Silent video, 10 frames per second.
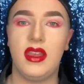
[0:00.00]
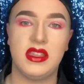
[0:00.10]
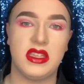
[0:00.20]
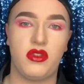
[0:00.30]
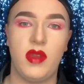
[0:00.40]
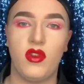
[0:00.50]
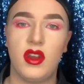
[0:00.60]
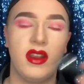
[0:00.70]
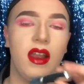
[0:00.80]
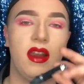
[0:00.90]
This is a great
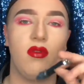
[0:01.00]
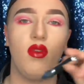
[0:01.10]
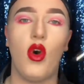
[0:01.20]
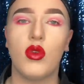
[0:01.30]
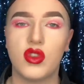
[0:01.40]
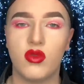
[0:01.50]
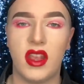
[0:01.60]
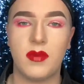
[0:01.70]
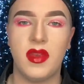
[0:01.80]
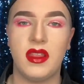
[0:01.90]
product and I also
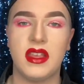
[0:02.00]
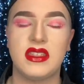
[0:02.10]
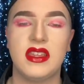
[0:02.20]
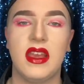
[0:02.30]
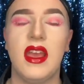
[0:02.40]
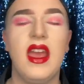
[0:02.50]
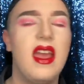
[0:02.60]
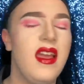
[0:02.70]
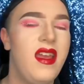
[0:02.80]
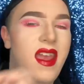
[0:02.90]
recommend this to
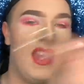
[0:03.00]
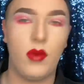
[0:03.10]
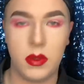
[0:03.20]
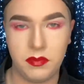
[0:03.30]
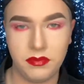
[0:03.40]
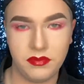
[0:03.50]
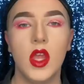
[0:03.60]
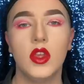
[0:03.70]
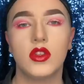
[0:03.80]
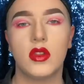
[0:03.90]
anyone.
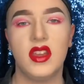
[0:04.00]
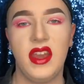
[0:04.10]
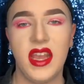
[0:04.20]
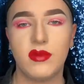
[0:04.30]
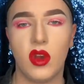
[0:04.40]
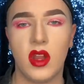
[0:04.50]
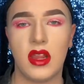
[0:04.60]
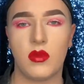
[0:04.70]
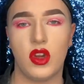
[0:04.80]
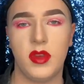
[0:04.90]
So the next product
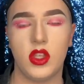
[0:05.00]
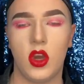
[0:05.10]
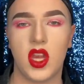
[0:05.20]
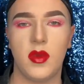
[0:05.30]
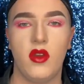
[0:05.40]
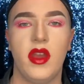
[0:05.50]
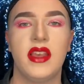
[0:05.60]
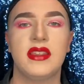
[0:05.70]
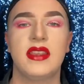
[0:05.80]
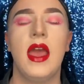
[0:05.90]
I'm going to be talking about
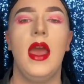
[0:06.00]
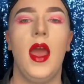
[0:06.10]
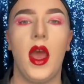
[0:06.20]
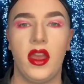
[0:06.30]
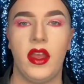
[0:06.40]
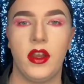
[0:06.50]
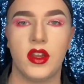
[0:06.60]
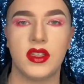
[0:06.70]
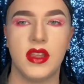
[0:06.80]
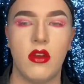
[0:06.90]
is
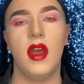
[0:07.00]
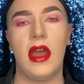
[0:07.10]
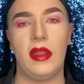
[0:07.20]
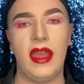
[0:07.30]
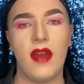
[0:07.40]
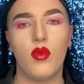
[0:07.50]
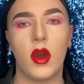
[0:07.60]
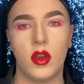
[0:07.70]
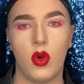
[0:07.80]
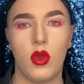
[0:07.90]
eyeliners. Now, I only have
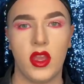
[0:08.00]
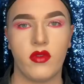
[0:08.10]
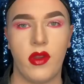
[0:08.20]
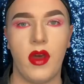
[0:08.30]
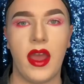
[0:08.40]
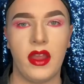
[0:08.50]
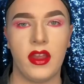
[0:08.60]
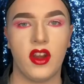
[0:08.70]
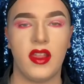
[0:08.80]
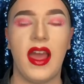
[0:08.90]
one holy grail
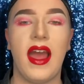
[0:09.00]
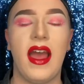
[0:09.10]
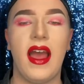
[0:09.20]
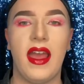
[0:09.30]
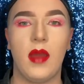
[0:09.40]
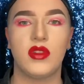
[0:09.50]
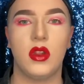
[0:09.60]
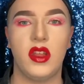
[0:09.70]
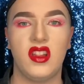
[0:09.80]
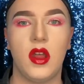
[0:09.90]
eyeliner that I
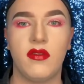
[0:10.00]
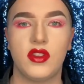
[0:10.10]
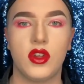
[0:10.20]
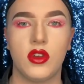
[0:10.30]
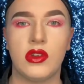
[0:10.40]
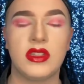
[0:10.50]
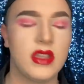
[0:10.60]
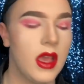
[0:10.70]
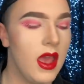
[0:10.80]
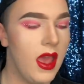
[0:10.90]
absolutely love to use,
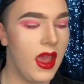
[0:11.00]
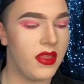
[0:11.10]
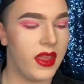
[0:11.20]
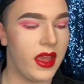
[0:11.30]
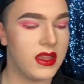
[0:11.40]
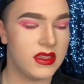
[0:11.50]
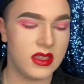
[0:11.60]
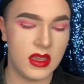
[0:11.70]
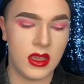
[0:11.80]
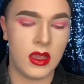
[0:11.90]
and that is
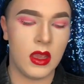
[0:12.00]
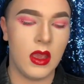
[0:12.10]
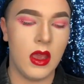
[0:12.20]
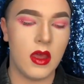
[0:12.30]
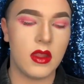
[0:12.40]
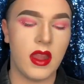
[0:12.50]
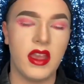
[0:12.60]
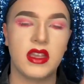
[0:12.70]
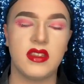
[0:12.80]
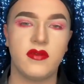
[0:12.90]
the
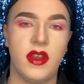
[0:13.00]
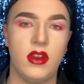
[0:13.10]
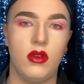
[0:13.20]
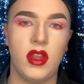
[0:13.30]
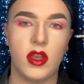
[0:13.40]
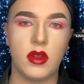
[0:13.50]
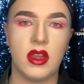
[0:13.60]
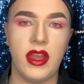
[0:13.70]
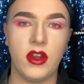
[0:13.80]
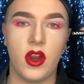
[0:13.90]
NYX Vinyl Liquid
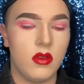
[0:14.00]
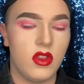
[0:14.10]
Liner.